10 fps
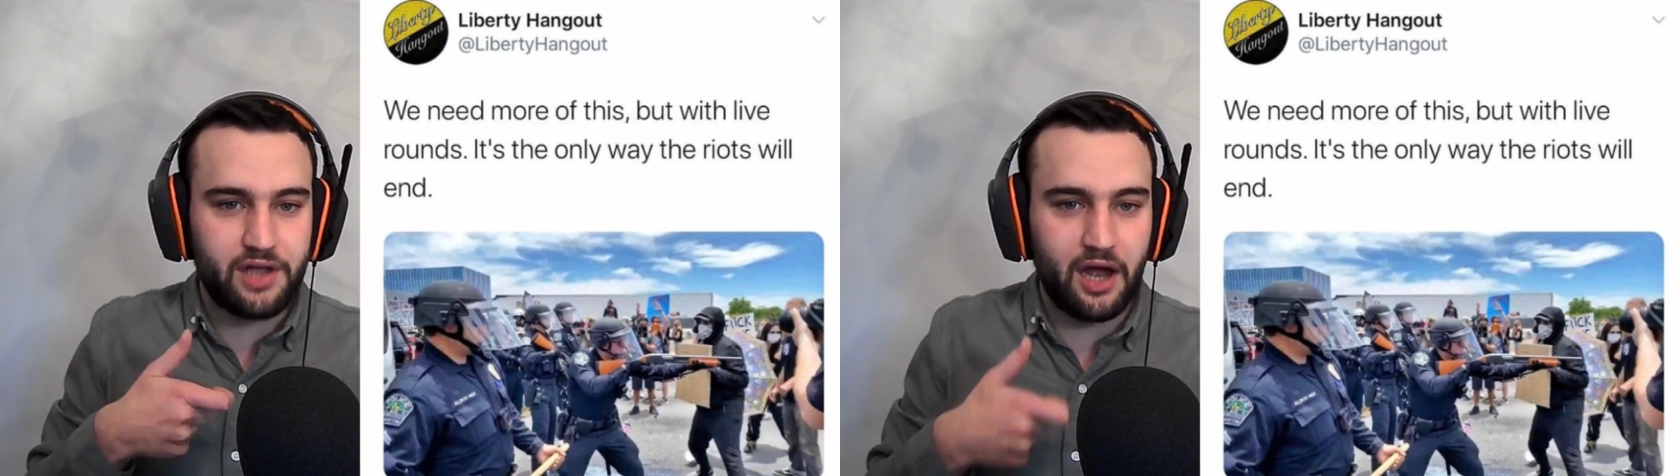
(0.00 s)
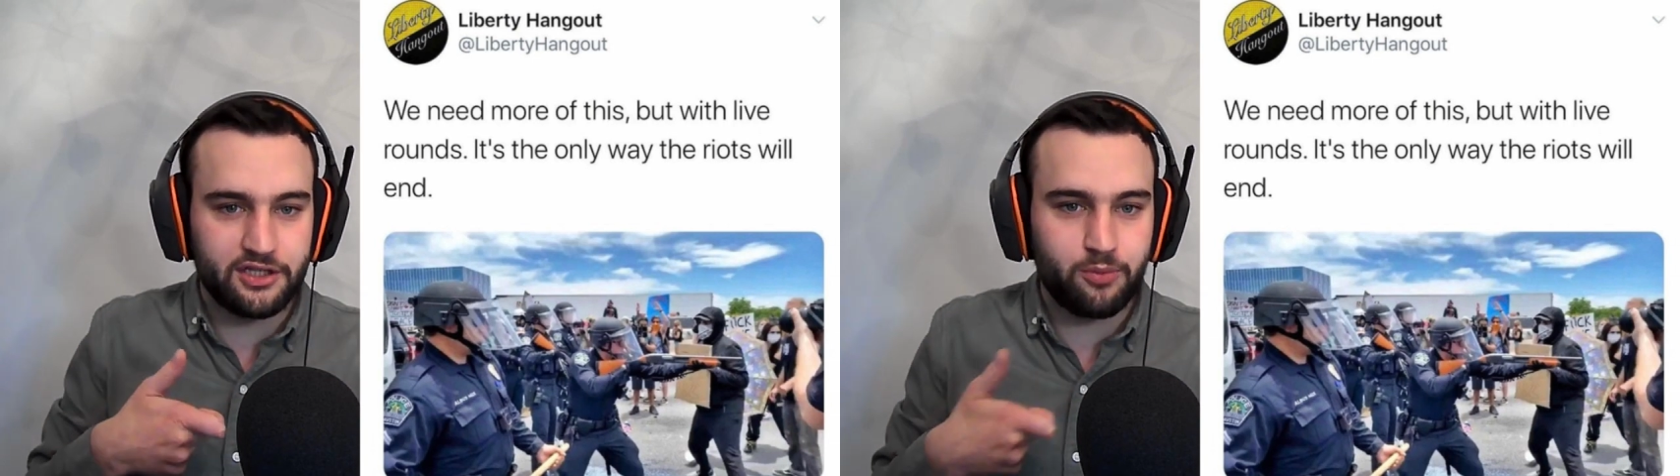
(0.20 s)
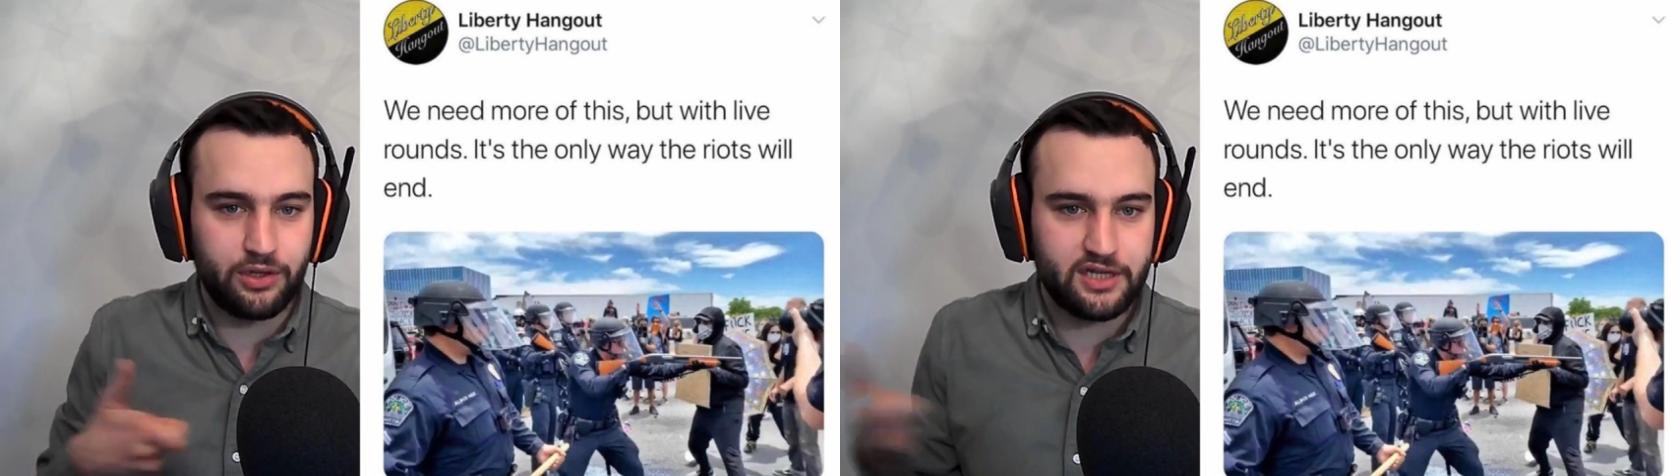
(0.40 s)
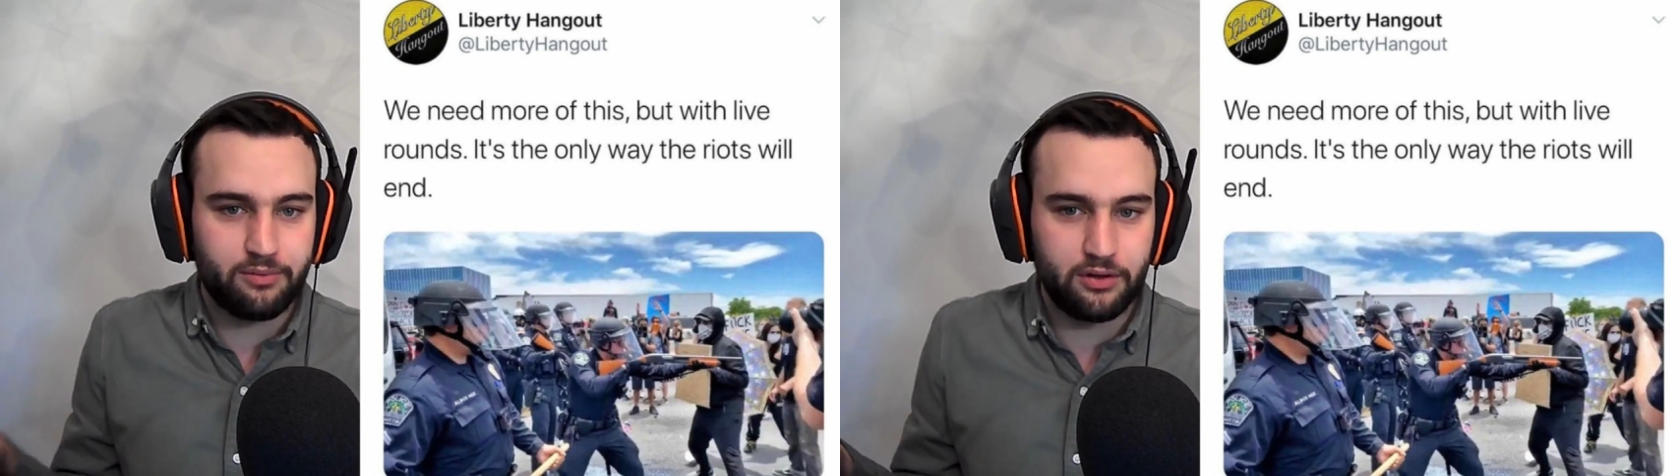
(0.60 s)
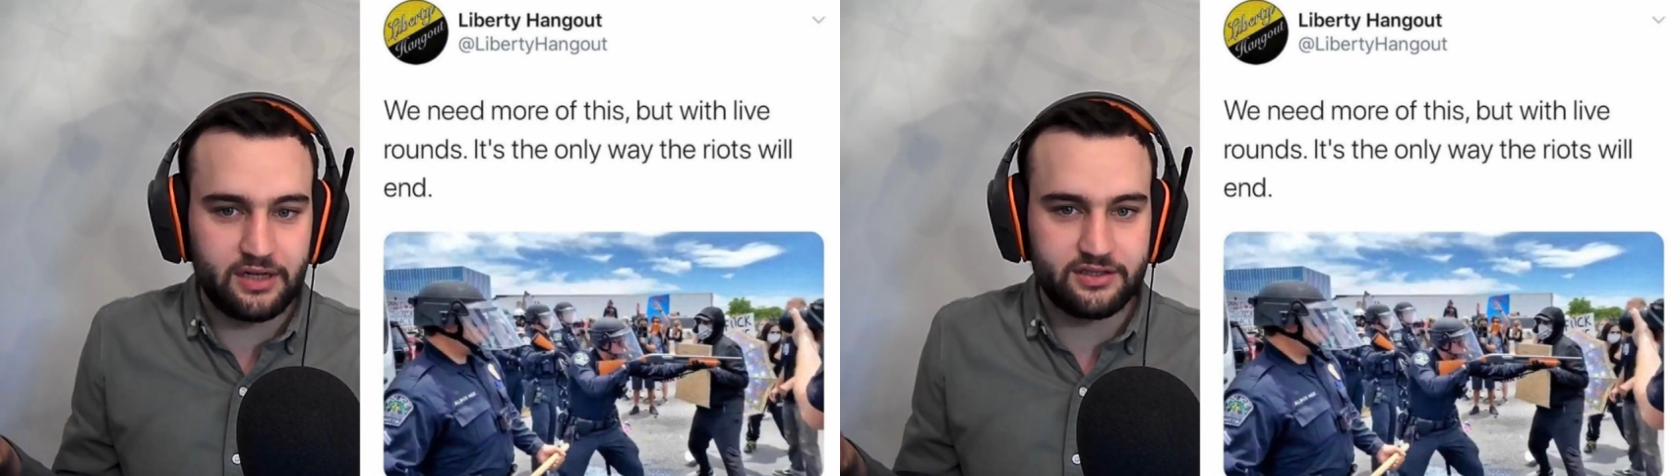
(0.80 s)
guns pointing at
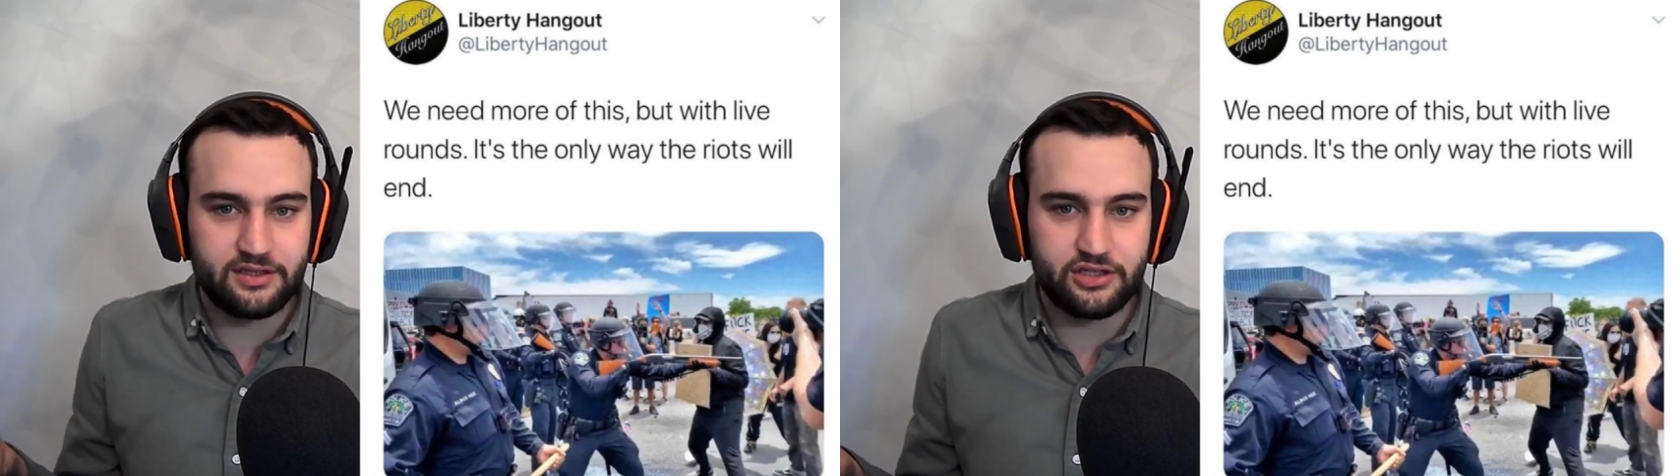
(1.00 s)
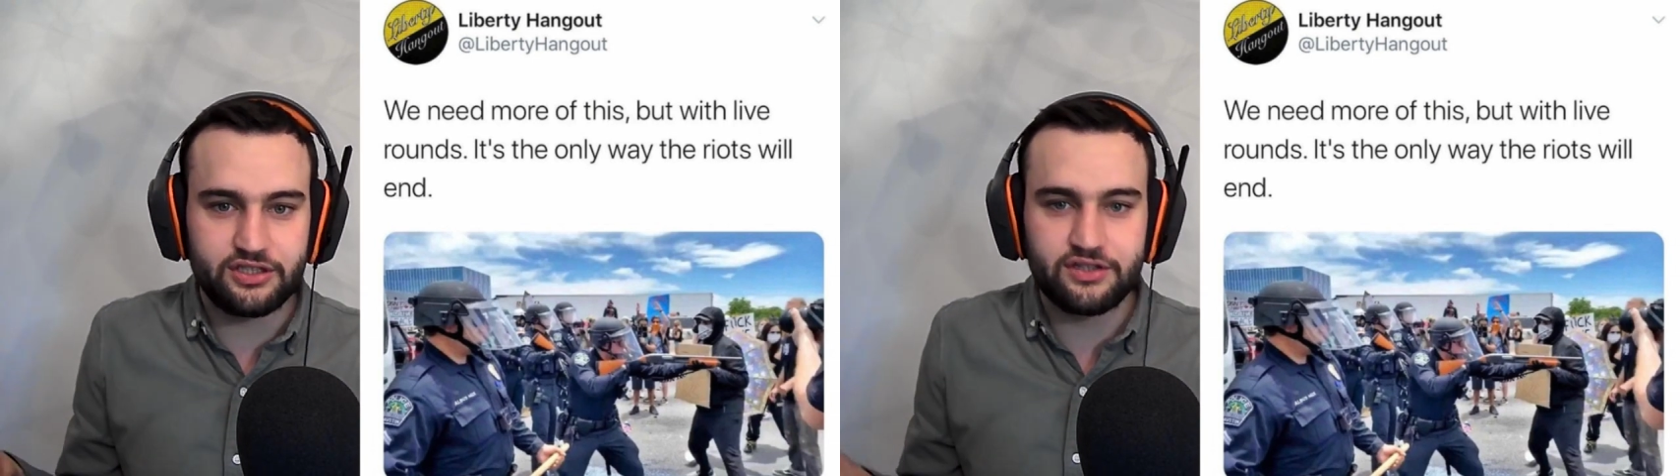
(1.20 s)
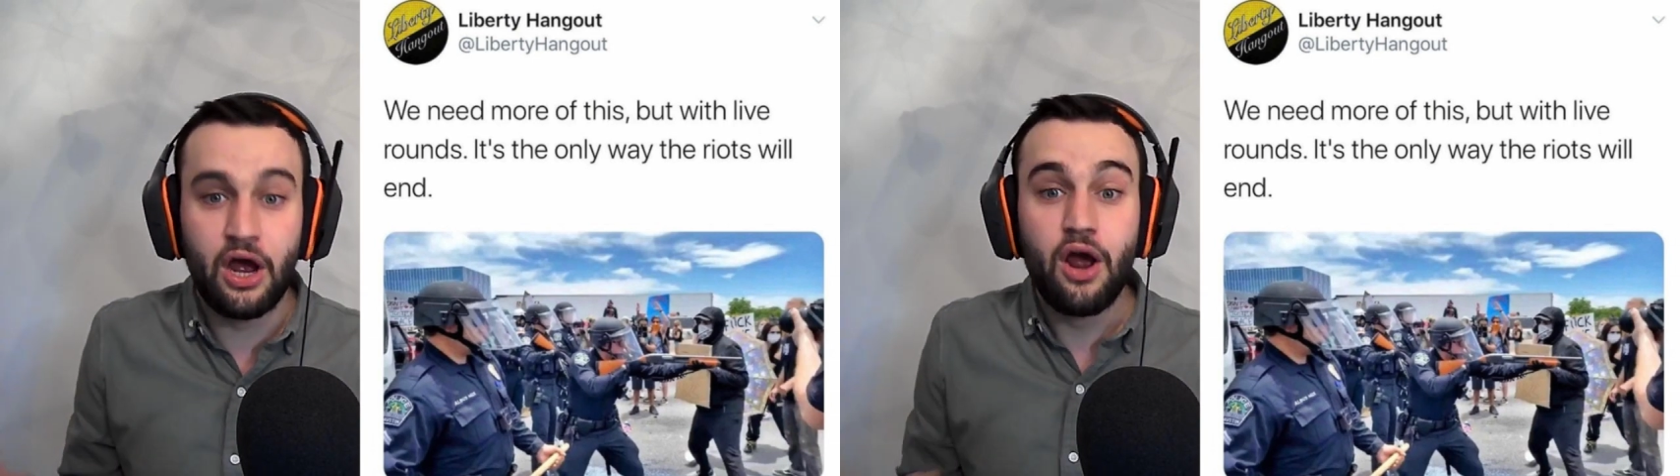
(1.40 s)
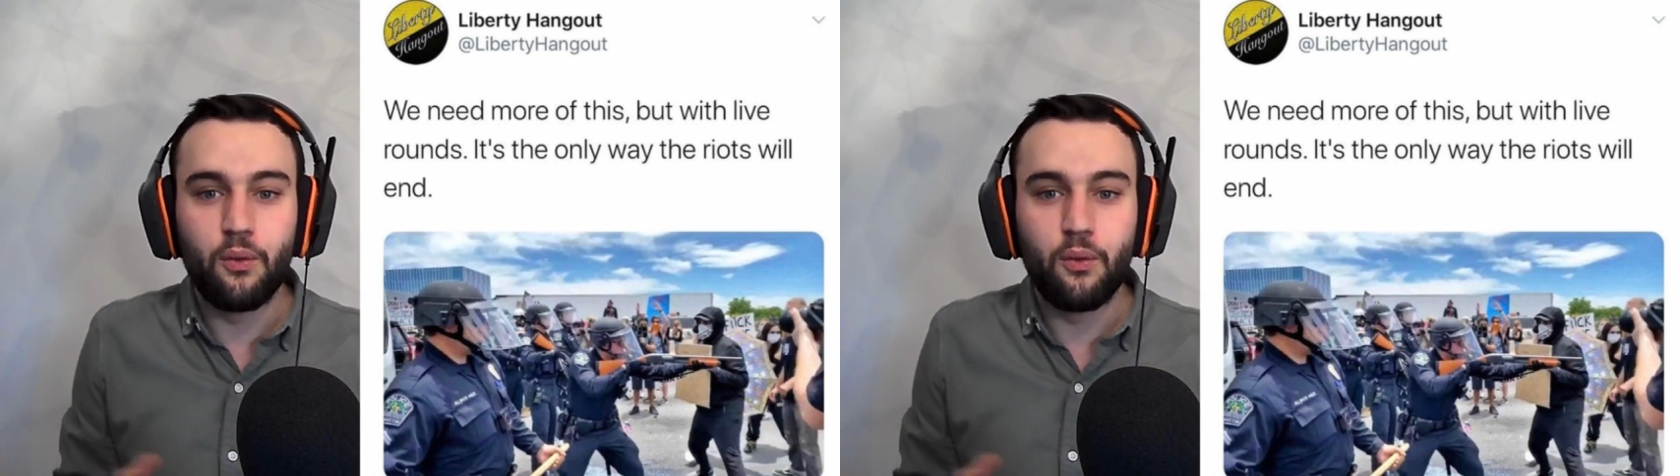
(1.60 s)
protesters, and it just says,